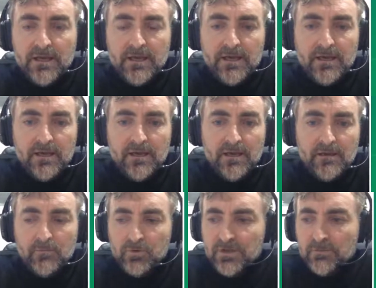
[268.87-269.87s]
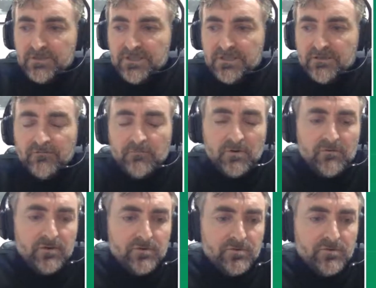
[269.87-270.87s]
uh, put a position for,
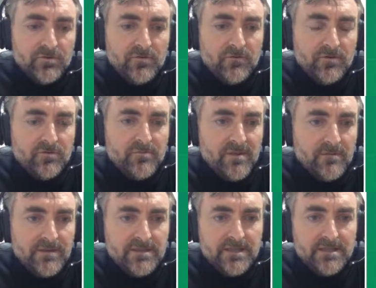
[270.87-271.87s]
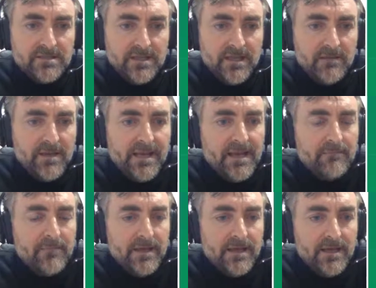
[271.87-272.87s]
for two for two mathematicians, and I
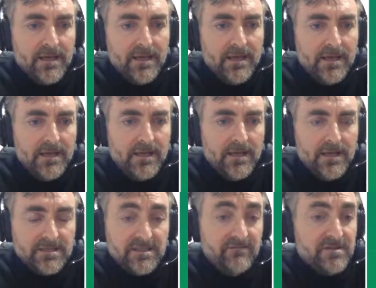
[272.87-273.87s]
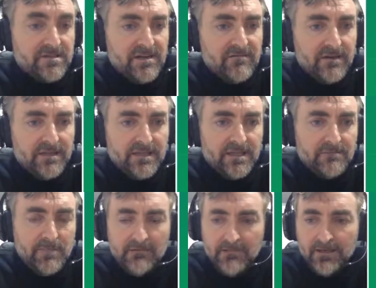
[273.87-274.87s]
became a, a, a, civil servant in that
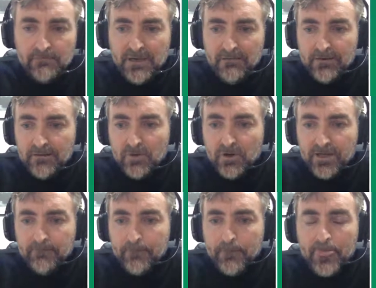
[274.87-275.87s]
public public body.